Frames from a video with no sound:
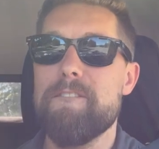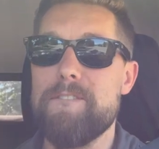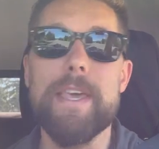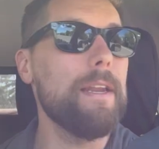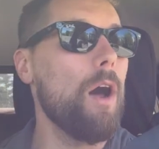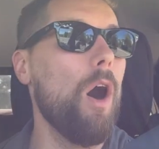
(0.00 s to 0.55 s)

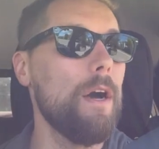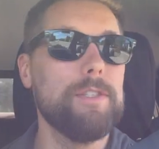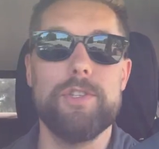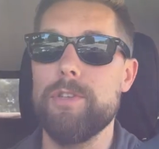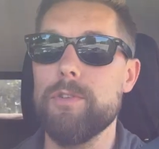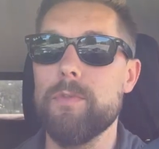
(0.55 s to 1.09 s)
fit
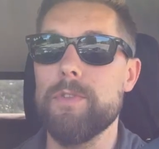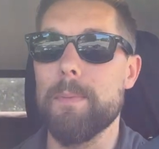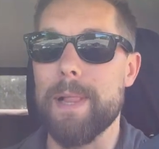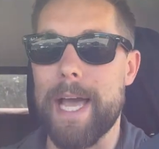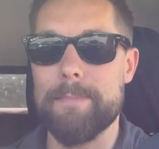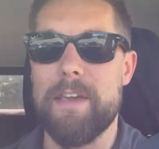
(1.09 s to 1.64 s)
onto the
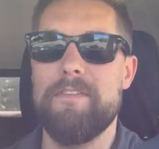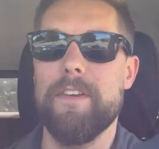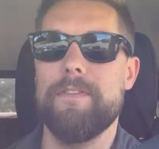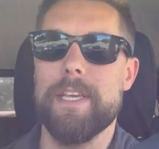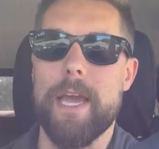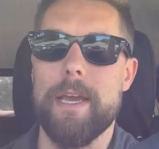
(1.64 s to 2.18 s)
Black Bay
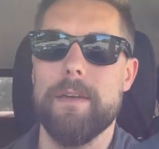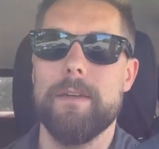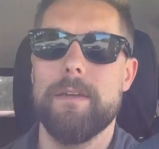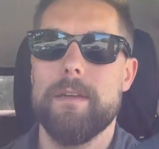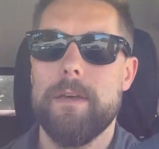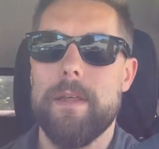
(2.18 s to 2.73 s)
58?
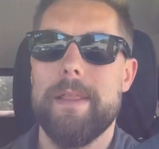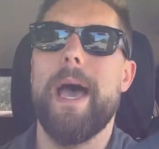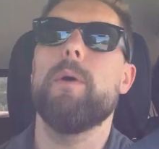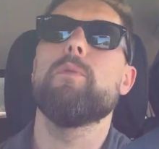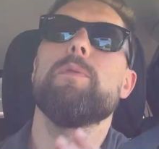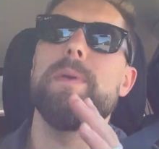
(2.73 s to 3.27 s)

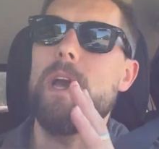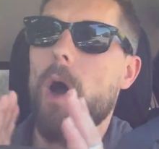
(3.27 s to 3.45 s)
That would be